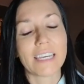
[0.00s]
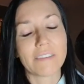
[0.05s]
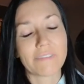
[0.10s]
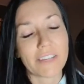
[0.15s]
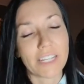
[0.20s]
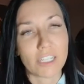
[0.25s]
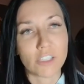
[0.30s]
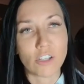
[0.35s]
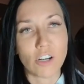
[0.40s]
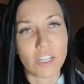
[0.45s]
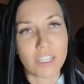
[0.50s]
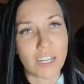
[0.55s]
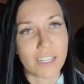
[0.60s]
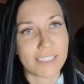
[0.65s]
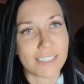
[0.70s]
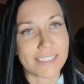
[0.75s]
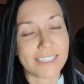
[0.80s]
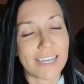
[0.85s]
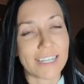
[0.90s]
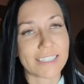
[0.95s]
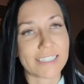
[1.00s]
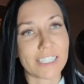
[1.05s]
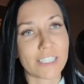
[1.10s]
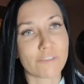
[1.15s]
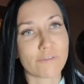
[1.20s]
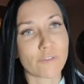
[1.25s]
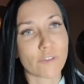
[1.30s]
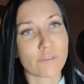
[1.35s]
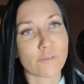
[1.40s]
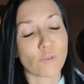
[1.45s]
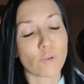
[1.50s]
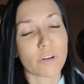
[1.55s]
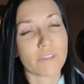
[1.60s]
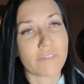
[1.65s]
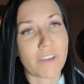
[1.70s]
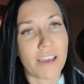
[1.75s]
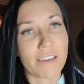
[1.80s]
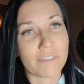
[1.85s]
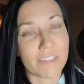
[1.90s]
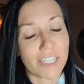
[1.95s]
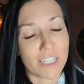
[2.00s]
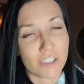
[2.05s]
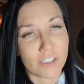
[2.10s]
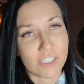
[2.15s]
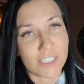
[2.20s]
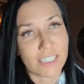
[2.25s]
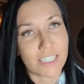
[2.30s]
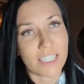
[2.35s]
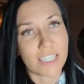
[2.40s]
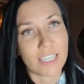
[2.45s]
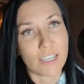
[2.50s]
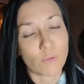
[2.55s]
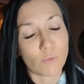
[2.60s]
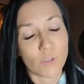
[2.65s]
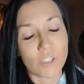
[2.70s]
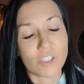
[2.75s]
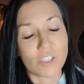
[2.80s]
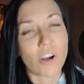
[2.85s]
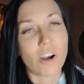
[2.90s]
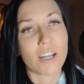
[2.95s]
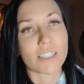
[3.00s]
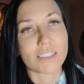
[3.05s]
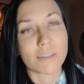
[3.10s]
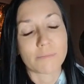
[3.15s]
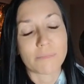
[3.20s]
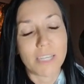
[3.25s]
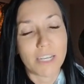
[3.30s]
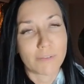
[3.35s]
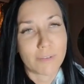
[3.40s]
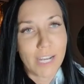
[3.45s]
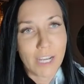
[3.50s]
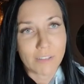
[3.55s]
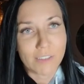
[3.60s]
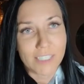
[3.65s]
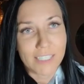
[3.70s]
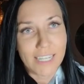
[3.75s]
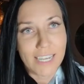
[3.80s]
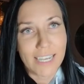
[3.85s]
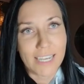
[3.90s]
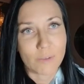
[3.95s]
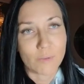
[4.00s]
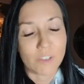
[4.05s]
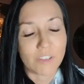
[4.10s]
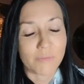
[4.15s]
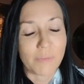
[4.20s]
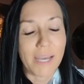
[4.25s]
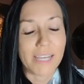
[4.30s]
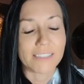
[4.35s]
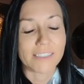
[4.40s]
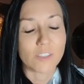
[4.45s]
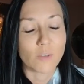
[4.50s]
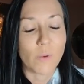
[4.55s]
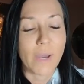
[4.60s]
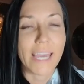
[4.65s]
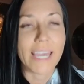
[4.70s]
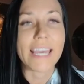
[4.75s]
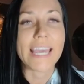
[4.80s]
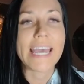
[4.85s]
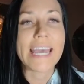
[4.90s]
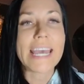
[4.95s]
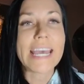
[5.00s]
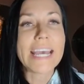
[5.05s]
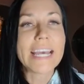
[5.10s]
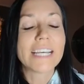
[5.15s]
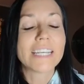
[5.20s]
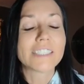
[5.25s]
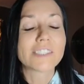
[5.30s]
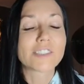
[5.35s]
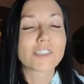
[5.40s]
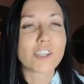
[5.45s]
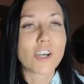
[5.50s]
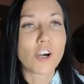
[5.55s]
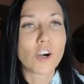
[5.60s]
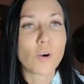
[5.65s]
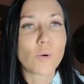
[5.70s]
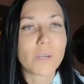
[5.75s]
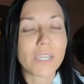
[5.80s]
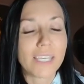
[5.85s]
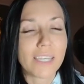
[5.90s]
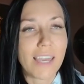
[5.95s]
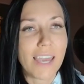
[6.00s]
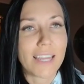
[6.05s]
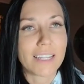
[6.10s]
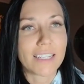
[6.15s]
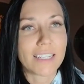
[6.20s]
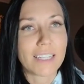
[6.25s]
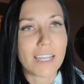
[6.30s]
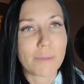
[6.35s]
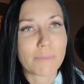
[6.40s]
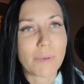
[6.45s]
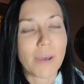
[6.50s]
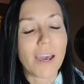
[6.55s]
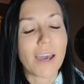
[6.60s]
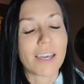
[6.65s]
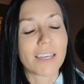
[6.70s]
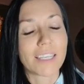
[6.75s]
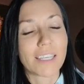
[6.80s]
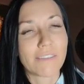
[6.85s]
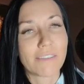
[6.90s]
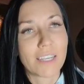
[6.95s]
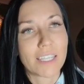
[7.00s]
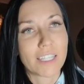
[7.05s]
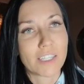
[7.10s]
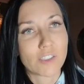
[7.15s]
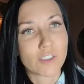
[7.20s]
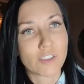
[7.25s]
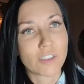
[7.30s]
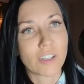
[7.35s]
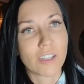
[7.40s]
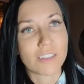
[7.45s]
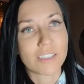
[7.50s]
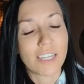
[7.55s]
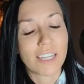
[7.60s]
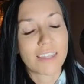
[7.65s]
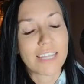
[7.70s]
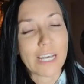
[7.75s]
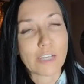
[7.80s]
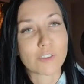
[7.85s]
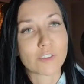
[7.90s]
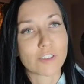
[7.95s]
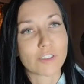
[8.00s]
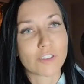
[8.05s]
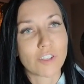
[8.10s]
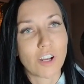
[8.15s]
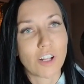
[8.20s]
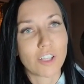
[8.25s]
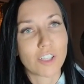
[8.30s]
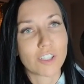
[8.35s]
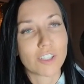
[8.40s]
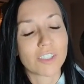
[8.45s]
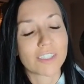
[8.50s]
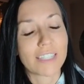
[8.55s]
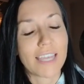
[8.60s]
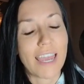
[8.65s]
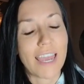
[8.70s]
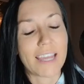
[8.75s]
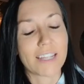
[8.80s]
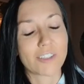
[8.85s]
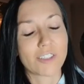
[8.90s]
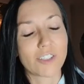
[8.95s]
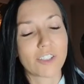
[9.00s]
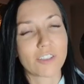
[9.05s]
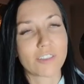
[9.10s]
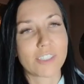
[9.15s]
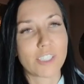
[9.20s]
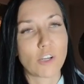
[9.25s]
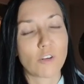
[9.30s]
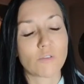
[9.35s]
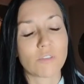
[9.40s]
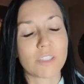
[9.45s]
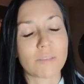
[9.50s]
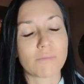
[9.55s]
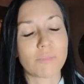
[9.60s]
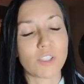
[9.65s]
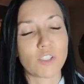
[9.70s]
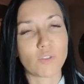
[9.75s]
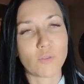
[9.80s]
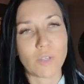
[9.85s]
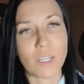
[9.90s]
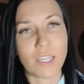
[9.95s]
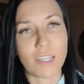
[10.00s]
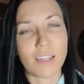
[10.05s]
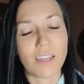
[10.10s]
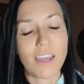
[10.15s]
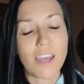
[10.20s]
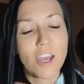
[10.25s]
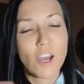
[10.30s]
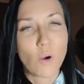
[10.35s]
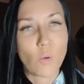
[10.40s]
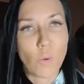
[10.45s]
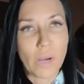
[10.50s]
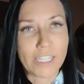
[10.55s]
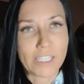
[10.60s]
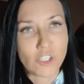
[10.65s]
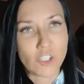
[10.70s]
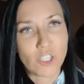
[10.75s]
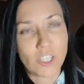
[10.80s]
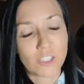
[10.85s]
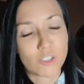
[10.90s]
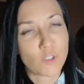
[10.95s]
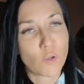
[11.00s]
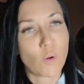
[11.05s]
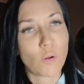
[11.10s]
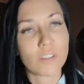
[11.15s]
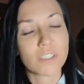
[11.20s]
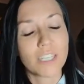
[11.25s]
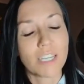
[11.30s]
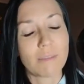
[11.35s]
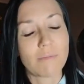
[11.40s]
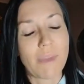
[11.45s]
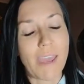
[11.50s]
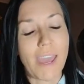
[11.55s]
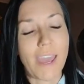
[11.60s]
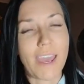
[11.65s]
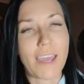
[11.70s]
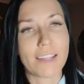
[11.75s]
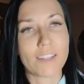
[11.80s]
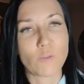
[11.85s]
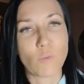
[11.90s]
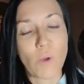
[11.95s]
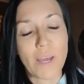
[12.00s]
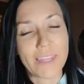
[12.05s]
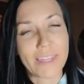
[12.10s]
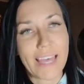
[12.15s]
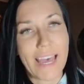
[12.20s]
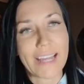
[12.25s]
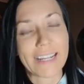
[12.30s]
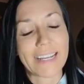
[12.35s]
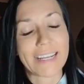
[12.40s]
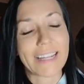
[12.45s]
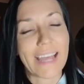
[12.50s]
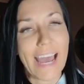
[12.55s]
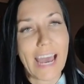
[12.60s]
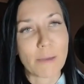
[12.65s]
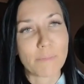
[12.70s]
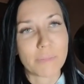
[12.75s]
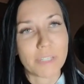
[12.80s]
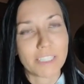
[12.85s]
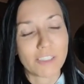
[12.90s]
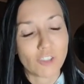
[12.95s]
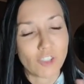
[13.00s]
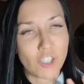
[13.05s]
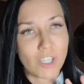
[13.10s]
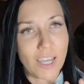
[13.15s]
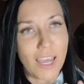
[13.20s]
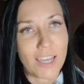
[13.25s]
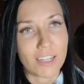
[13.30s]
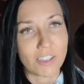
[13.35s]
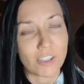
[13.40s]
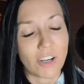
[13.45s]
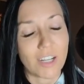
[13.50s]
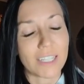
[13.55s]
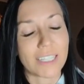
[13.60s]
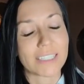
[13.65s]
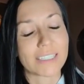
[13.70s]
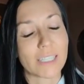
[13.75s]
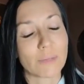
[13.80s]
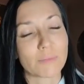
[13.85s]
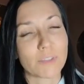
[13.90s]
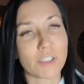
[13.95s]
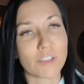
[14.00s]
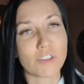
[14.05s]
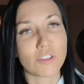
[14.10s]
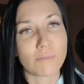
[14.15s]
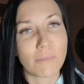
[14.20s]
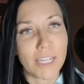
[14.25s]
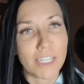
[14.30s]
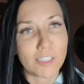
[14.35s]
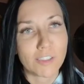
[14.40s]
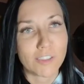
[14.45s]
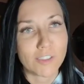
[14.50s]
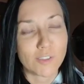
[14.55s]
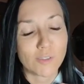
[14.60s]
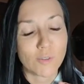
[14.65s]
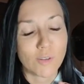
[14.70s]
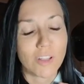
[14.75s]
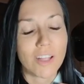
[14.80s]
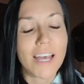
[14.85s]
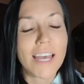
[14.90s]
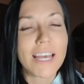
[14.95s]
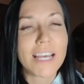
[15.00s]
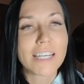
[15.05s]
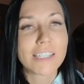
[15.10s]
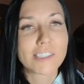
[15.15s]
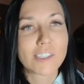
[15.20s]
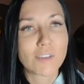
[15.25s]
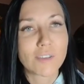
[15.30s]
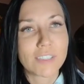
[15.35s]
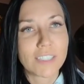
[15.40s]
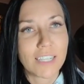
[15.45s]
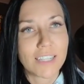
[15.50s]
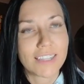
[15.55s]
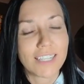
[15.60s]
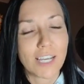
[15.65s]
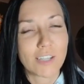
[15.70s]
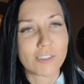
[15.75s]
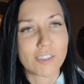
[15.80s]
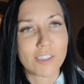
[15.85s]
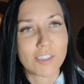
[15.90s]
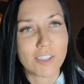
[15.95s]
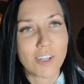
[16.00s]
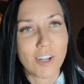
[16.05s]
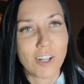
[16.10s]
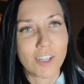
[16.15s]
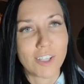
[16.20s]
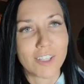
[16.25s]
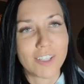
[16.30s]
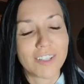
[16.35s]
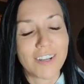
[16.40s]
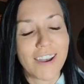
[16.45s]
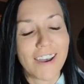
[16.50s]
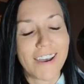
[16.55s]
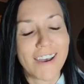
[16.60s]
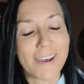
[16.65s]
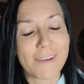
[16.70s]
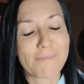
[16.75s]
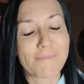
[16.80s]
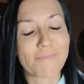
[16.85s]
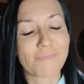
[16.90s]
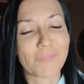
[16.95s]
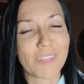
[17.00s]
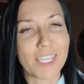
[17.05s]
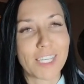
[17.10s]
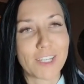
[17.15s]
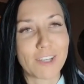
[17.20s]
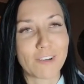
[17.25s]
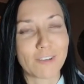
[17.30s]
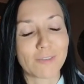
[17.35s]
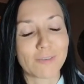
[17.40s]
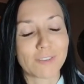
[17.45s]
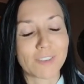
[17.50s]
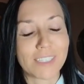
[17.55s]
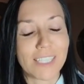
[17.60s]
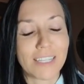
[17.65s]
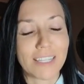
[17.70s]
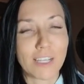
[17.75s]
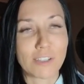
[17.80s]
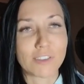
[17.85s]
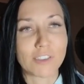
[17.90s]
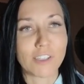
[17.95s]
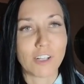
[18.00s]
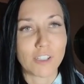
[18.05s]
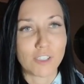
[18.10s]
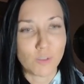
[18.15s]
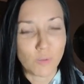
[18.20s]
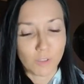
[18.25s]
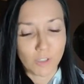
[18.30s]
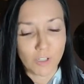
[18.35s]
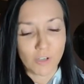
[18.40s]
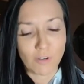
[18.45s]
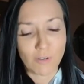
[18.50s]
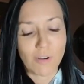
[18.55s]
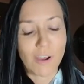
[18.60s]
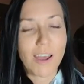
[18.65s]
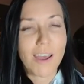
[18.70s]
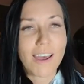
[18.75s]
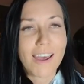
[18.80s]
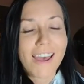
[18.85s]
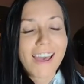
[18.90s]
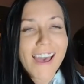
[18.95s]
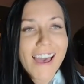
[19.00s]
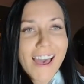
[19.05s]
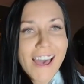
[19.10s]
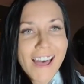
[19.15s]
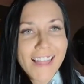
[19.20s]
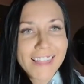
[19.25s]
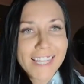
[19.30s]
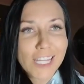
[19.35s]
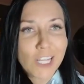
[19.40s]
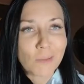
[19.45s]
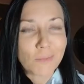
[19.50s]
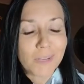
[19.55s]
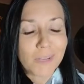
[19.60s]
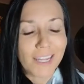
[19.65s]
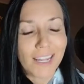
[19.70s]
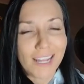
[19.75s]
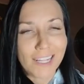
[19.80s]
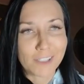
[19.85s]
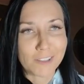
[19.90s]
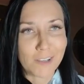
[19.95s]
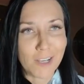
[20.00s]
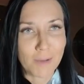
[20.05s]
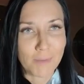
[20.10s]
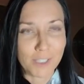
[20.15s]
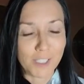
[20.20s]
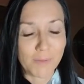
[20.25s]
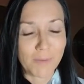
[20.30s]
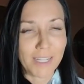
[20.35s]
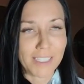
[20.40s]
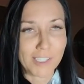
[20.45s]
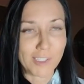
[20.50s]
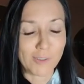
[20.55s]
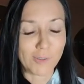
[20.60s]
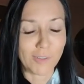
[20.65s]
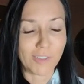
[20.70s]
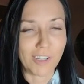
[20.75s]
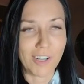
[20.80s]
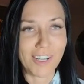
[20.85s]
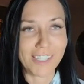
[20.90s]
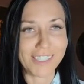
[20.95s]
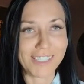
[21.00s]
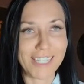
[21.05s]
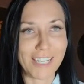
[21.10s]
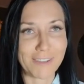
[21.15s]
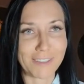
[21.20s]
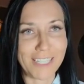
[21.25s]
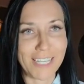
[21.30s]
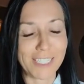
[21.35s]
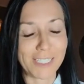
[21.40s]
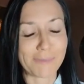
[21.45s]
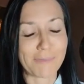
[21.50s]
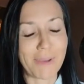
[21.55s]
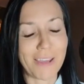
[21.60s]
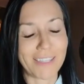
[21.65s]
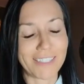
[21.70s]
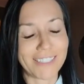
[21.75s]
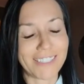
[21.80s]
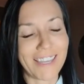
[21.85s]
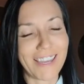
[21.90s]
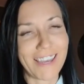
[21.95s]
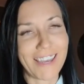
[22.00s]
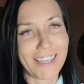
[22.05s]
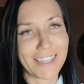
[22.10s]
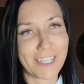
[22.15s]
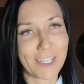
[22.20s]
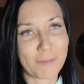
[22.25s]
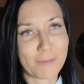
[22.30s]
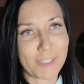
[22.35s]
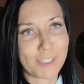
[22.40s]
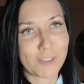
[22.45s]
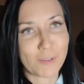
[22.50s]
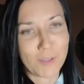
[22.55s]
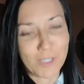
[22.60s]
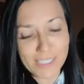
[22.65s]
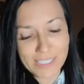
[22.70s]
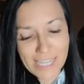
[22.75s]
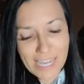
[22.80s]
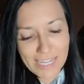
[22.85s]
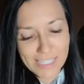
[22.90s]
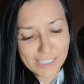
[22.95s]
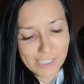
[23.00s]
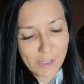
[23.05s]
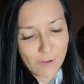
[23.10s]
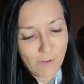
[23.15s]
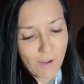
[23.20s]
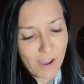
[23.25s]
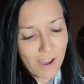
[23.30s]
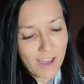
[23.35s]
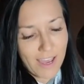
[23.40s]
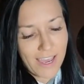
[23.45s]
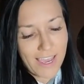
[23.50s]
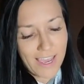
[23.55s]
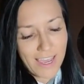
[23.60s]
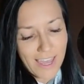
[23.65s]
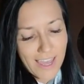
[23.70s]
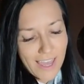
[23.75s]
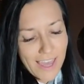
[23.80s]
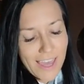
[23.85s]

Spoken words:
had gone undetected for 4 or 5 years, he would not be around today and would have passed away. So he ended up giving this girl $10,000, and turns out between when she had told him and when that had happened, she had got accepted to medical school. So the $10,000, $10,000 would go a little bit. I don't know how much med school costs nowadays, but a little bit towards that. So I